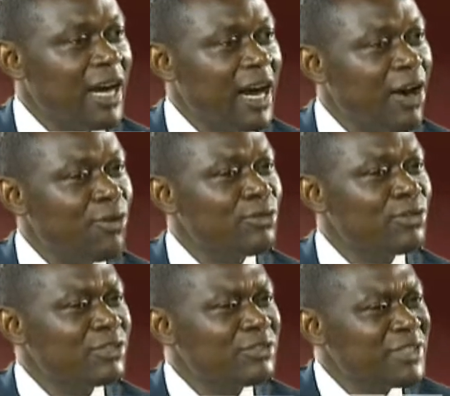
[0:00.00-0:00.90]
How could
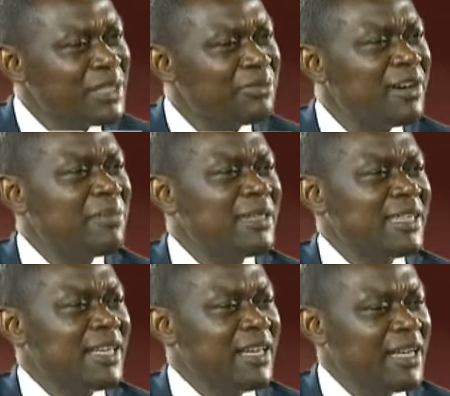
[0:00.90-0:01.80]
those same farmers
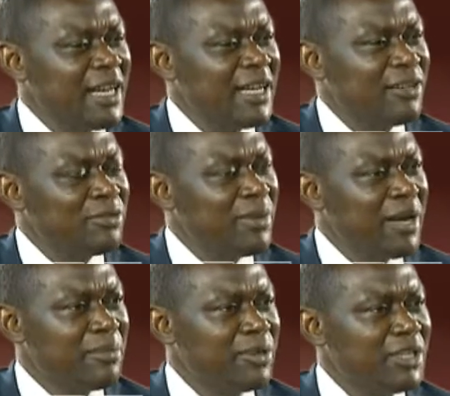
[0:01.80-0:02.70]
again garner to
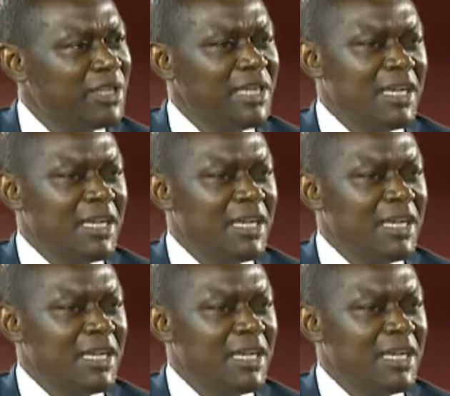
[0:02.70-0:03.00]
buy money?